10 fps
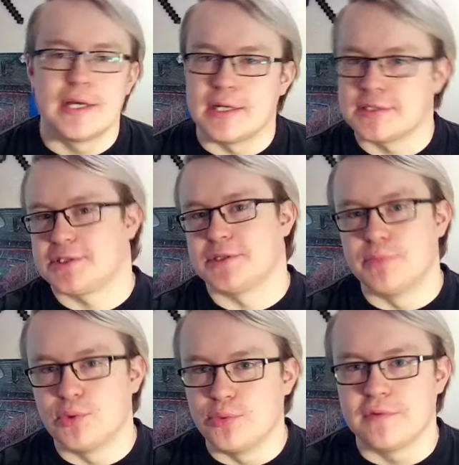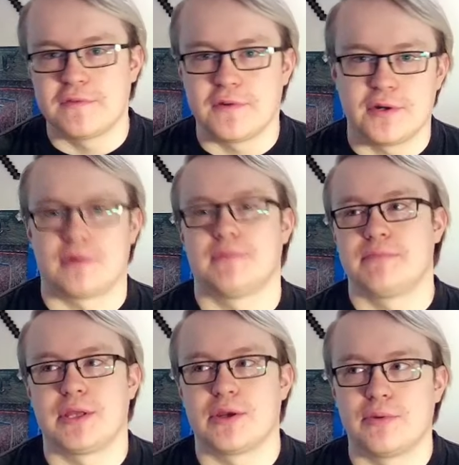a Simoon for
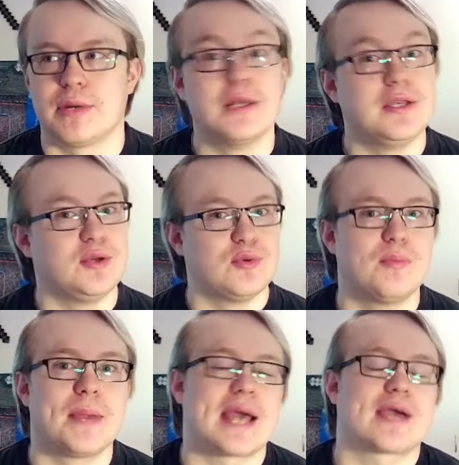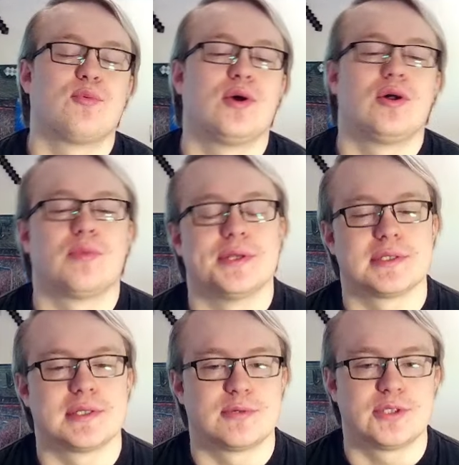a new Black Whirlwind,
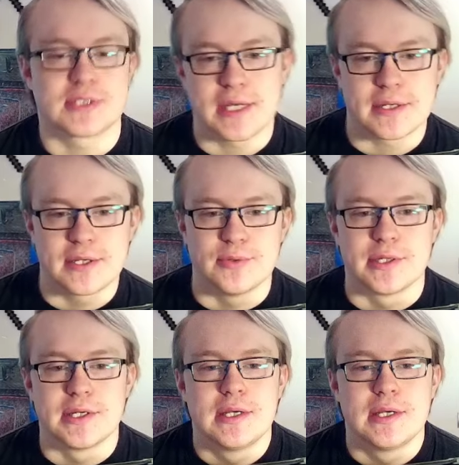which is kind of cute,